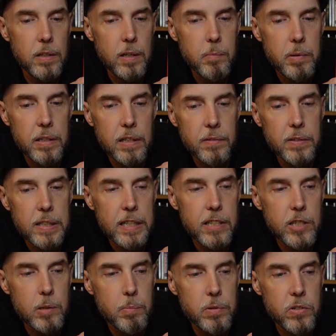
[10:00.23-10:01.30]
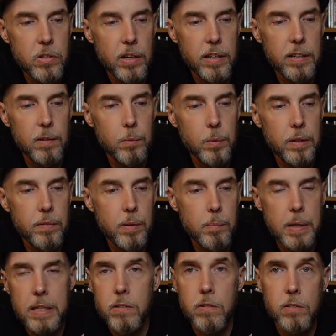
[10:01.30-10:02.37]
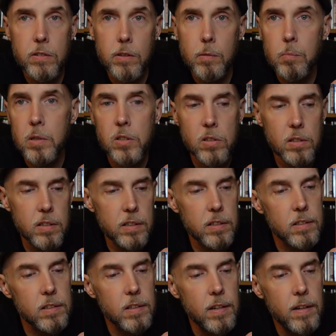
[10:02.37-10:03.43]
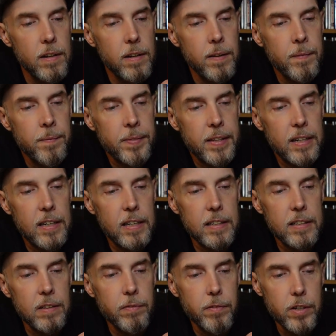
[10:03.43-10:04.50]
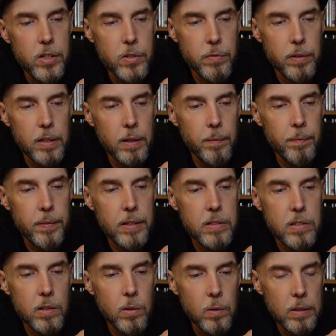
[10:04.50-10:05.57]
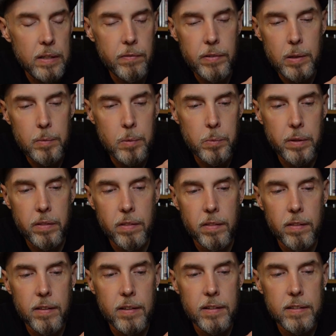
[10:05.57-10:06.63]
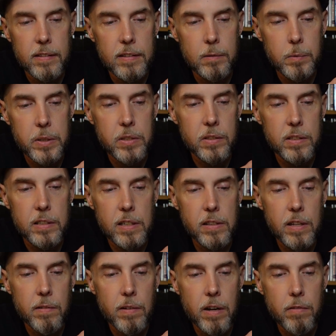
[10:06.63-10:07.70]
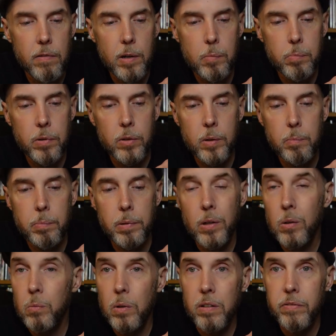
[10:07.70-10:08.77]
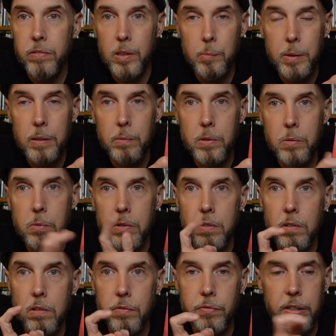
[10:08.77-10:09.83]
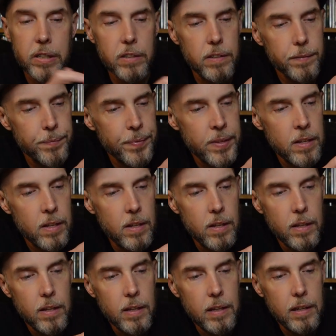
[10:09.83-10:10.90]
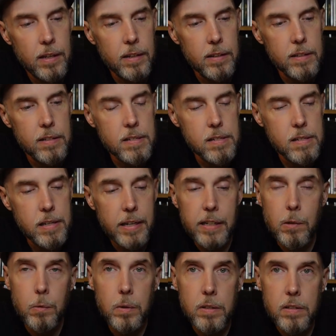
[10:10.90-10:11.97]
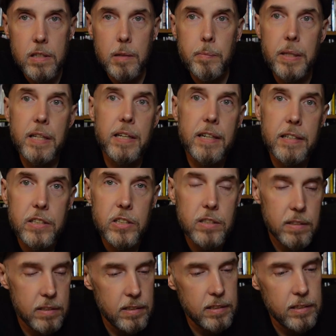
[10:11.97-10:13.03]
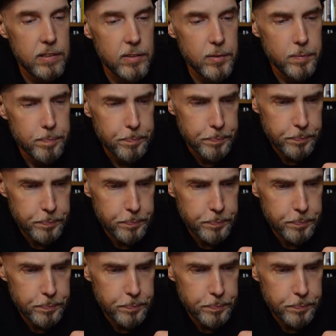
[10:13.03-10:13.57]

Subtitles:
will not be enough to catch up with China, one of the masters of the martial arts. In the first film, it's the only film in which Cynthia Rothrock broke a bone while filming, which was her finger. And in the second one, some of the action scenes